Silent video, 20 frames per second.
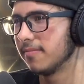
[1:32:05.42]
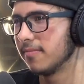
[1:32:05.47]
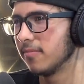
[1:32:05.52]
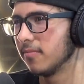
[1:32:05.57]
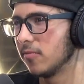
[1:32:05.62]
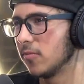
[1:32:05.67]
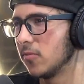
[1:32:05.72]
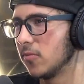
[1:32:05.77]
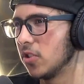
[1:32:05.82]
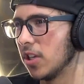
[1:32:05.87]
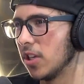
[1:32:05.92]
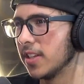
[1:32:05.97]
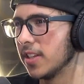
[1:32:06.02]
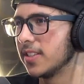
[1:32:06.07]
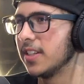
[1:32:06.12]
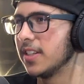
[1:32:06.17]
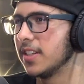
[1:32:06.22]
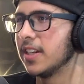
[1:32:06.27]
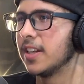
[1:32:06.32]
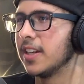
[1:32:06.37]

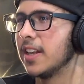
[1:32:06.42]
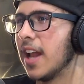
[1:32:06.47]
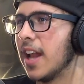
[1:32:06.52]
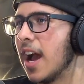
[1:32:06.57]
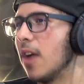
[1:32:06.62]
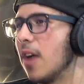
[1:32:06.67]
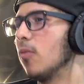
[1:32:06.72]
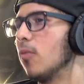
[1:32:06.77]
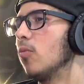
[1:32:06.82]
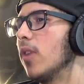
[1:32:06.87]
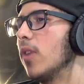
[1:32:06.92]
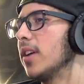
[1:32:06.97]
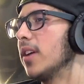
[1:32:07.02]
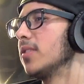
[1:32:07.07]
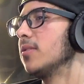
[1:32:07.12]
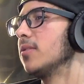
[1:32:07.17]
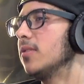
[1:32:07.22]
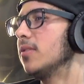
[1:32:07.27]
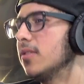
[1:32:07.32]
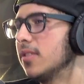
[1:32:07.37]
Cena not
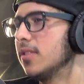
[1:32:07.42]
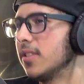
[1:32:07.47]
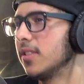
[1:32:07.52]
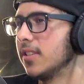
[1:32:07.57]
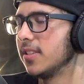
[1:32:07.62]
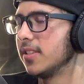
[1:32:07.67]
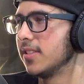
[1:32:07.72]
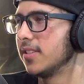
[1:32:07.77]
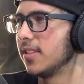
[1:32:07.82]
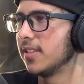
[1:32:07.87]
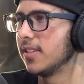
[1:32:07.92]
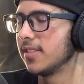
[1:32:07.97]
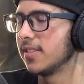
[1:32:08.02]
wrestle. It's